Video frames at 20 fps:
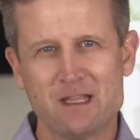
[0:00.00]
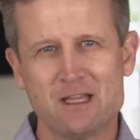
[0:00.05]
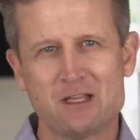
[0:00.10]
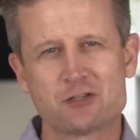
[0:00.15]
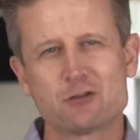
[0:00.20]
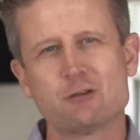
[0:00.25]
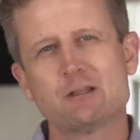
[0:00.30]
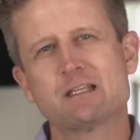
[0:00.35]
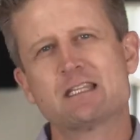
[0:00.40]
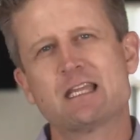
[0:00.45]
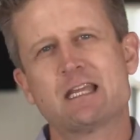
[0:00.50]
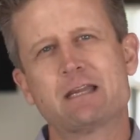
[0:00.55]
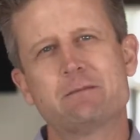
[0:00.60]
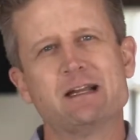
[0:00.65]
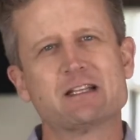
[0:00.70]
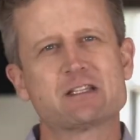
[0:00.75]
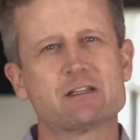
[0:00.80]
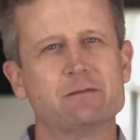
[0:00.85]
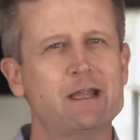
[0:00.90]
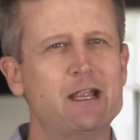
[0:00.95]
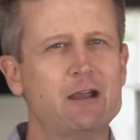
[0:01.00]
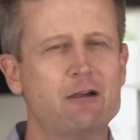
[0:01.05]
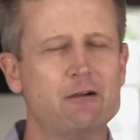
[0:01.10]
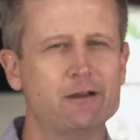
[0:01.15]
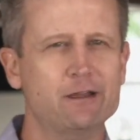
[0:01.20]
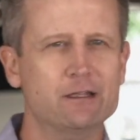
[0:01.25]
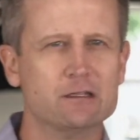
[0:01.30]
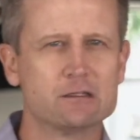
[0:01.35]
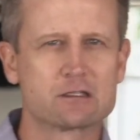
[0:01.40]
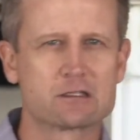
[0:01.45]
So let's think about some
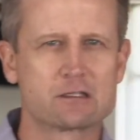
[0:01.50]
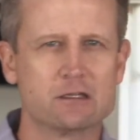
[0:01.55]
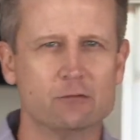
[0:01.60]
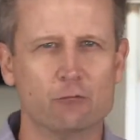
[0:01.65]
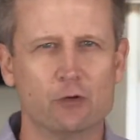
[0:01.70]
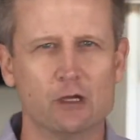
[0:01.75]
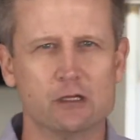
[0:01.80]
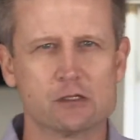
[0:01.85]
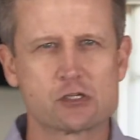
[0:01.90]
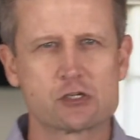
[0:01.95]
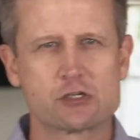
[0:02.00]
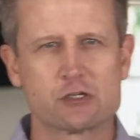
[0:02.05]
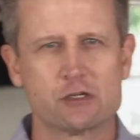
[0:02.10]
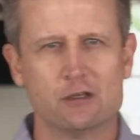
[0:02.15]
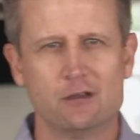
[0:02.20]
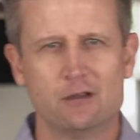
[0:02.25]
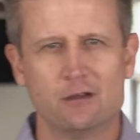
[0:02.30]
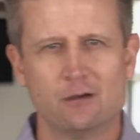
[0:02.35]
areas in which